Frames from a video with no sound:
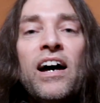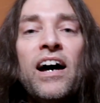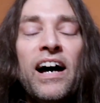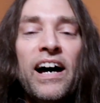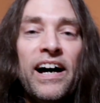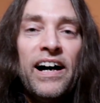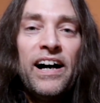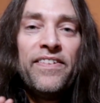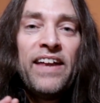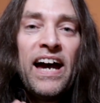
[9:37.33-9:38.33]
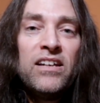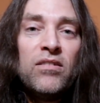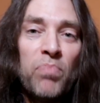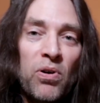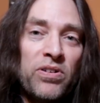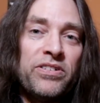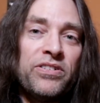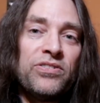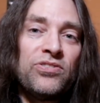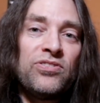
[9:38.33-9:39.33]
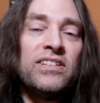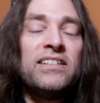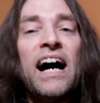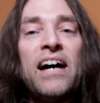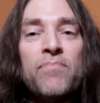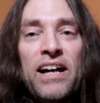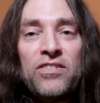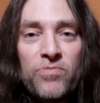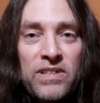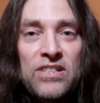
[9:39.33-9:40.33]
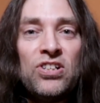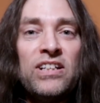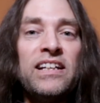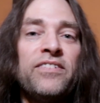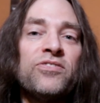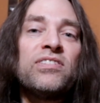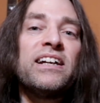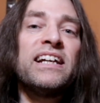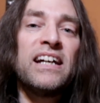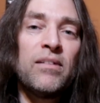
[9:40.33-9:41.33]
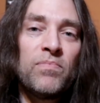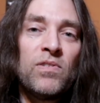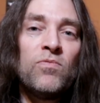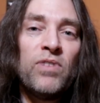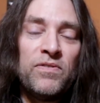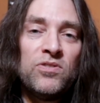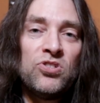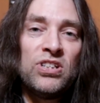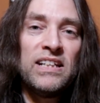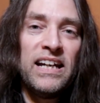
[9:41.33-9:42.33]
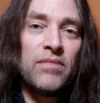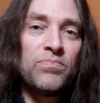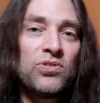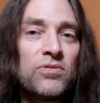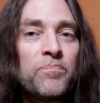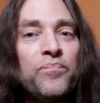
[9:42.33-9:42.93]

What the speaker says: that borders the Donbass region, and they're setting up refugee camps.